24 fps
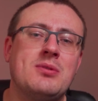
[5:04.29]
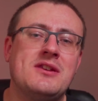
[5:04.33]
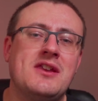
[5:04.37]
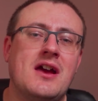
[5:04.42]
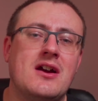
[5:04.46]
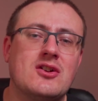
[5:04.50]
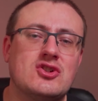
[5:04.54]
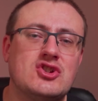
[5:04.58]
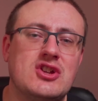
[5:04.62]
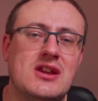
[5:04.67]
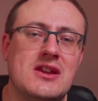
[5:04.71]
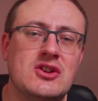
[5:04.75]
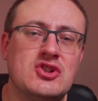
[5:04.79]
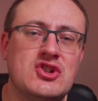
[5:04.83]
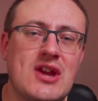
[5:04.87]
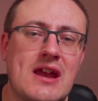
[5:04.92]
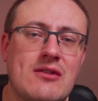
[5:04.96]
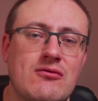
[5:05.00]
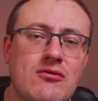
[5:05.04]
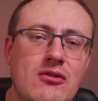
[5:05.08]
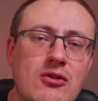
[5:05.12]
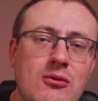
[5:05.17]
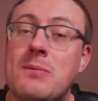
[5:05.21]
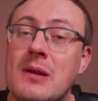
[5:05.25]
production in
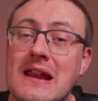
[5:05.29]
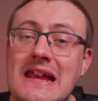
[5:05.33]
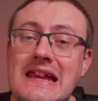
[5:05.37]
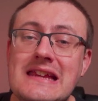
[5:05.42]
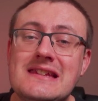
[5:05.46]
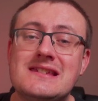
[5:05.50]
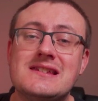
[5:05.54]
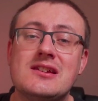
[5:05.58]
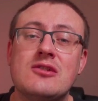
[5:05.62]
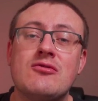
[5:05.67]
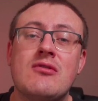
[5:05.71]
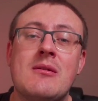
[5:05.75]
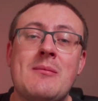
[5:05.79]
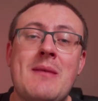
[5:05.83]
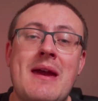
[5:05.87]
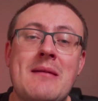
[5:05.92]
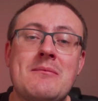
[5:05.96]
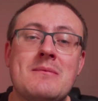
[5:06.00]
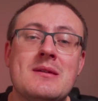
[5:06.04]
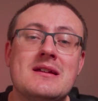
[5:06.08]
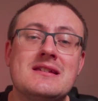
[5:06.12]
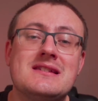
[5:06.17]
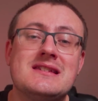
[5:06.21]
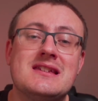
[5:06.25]
general, please do
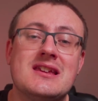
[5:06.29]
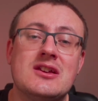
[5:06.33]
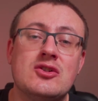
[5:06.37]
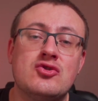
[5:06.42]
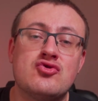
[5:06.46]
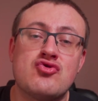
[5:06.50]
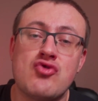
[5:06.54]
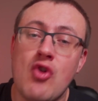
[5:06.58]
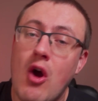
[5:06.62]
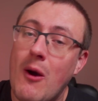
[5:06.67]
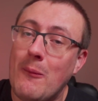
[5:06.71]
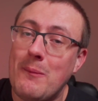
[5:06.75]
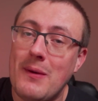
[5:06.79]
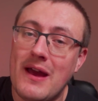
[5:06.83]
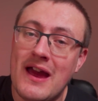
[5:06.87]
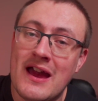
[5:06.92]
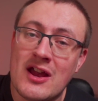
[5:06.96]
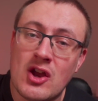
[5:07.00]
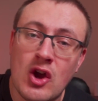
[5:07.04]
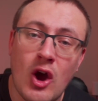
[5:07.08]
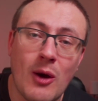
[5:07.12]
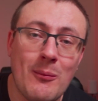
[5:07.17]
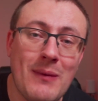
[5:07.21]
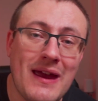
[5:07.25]
remember to drop a
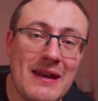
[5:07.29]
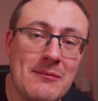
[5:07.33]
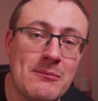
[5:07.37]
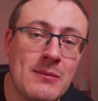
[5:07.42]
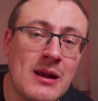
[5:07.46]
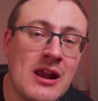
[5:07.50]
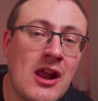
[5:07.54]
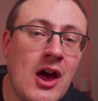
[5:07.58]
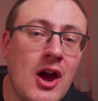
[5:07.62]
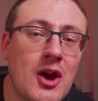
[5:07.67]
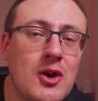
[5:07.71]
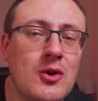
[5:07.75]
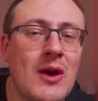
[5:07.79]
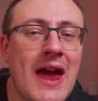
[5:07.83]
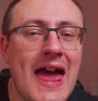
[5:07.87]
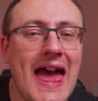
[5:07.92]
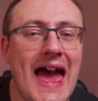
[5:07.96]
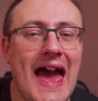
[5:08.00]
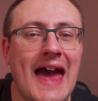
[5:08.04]
comment below